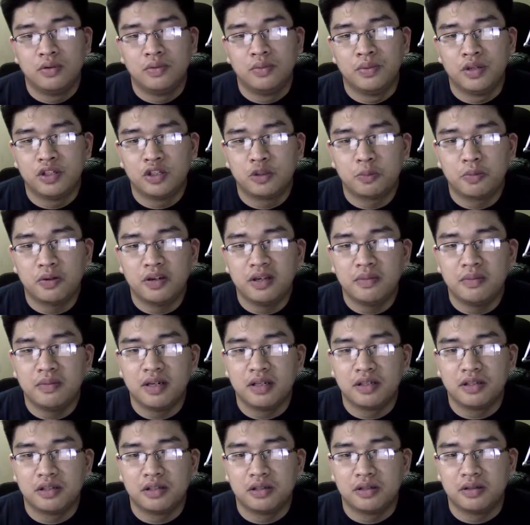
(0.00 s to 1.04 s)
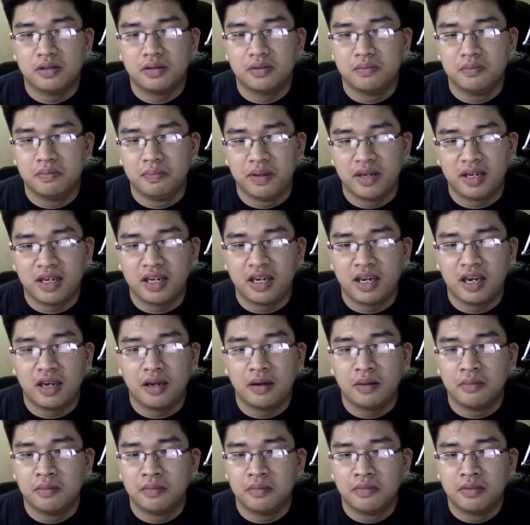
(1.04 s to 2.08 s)
which pretty much
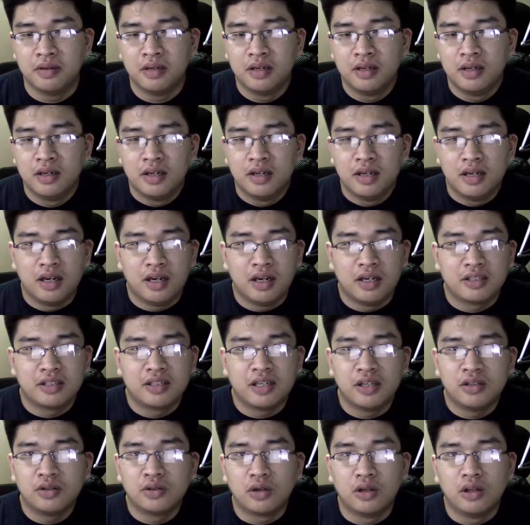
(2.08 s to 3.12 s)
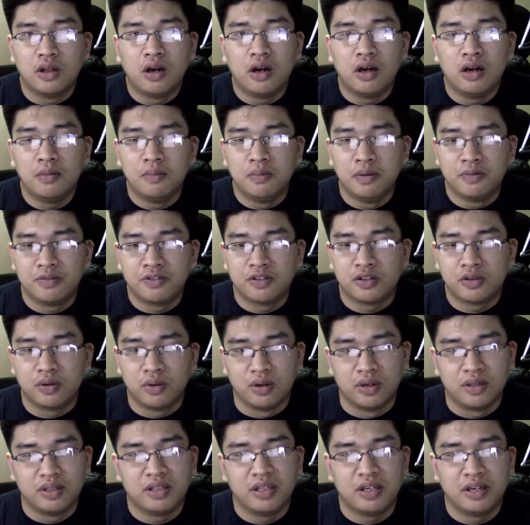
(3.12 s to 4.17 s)
became a central hub of
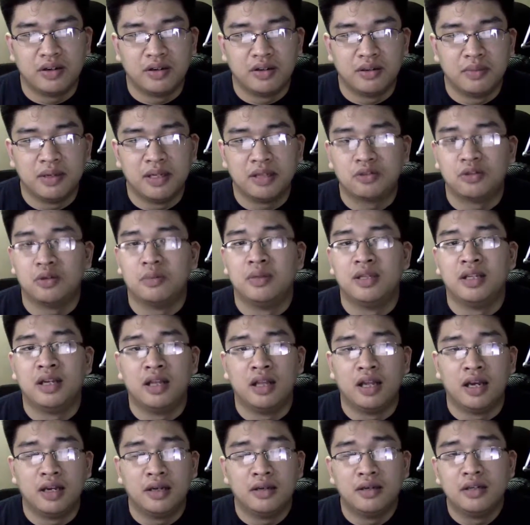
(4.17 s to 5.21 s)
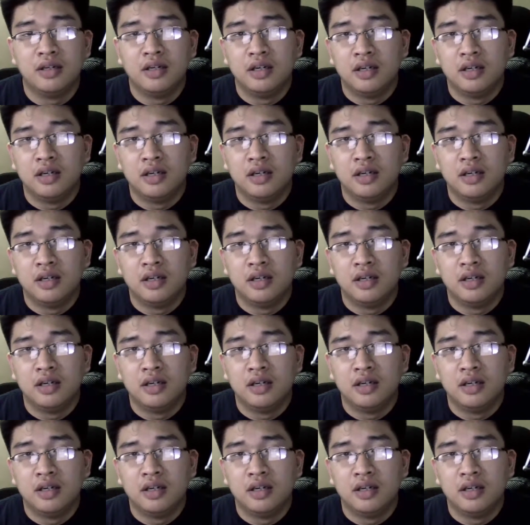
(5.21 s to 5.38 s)
sorts here in Metro Manila.